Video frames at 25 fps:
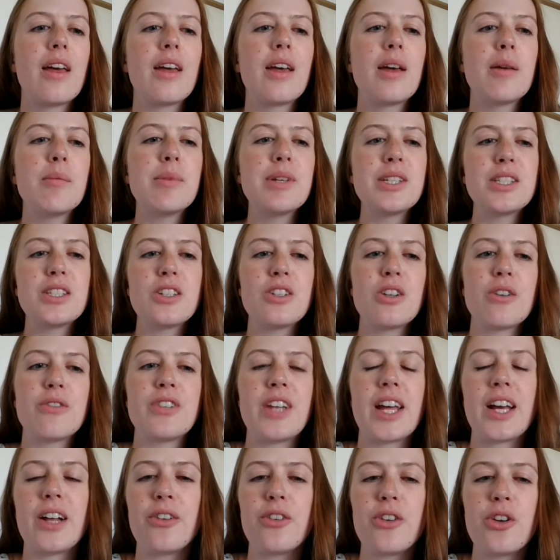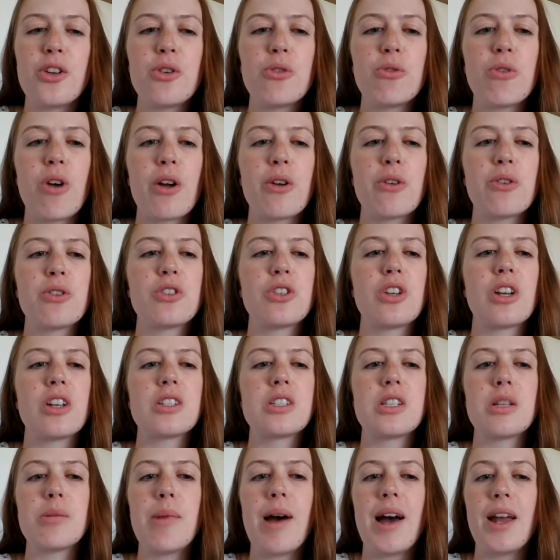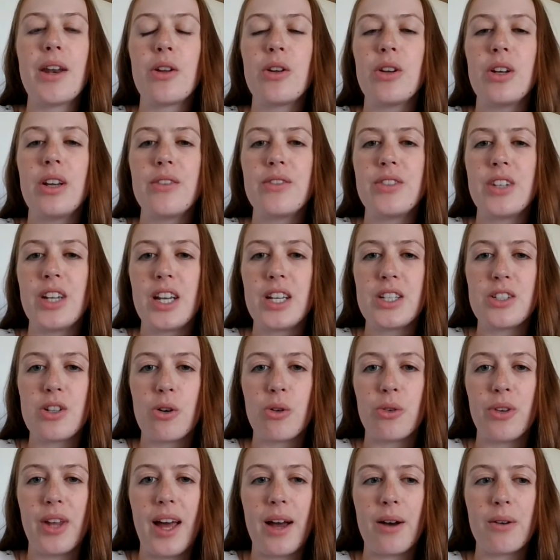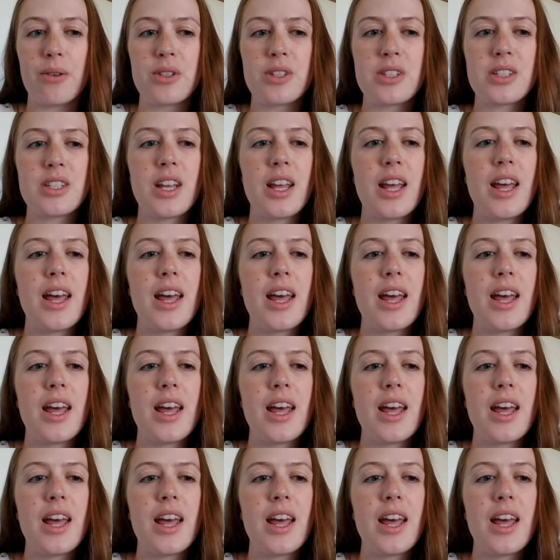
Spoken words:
Mr. Dovetail knew Roach as the man who lived in his old house,